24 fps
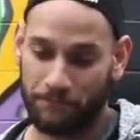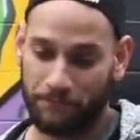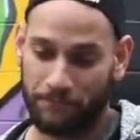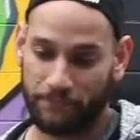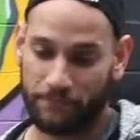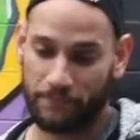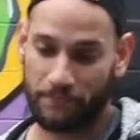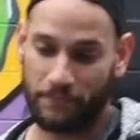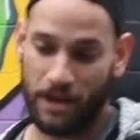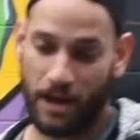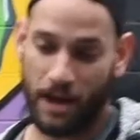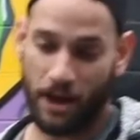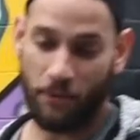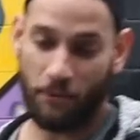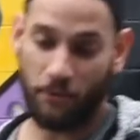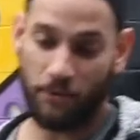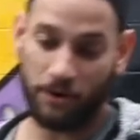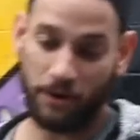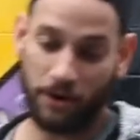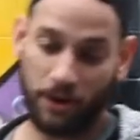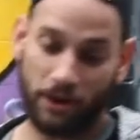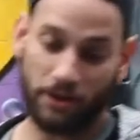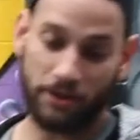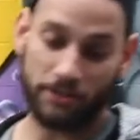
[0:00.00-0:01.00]
you. I
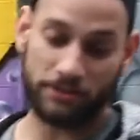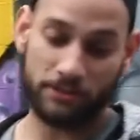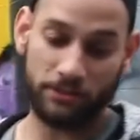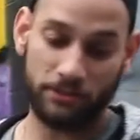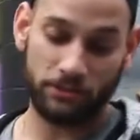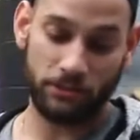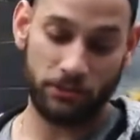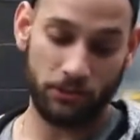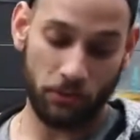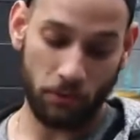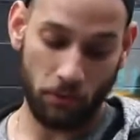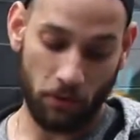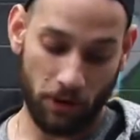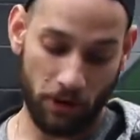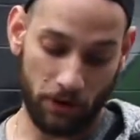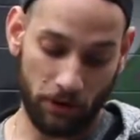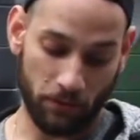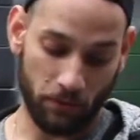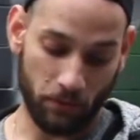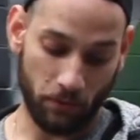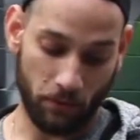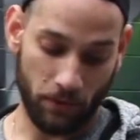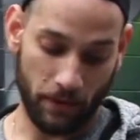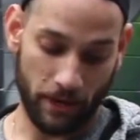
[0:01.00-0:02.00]
want to also do work
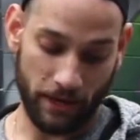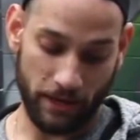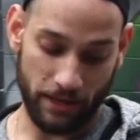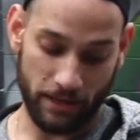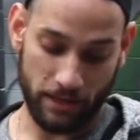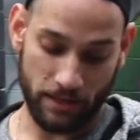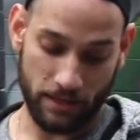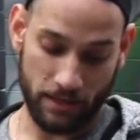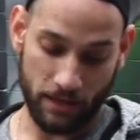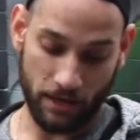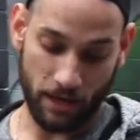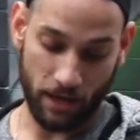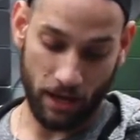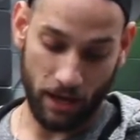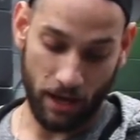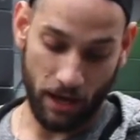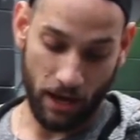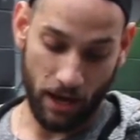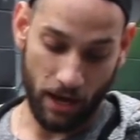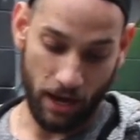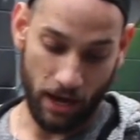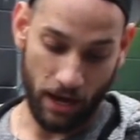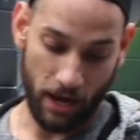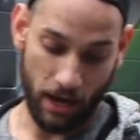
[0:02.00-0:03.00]
with
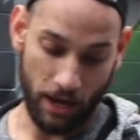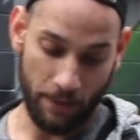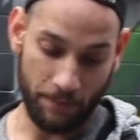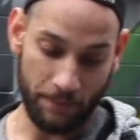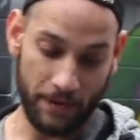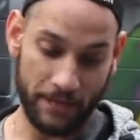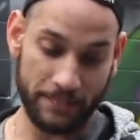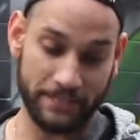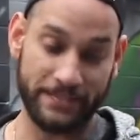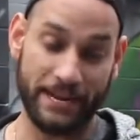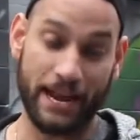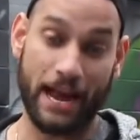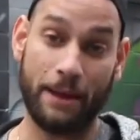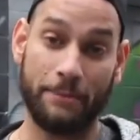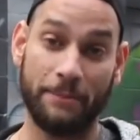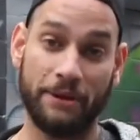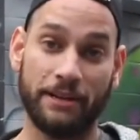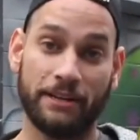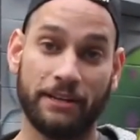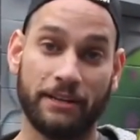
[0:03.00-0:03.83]
um, atomic.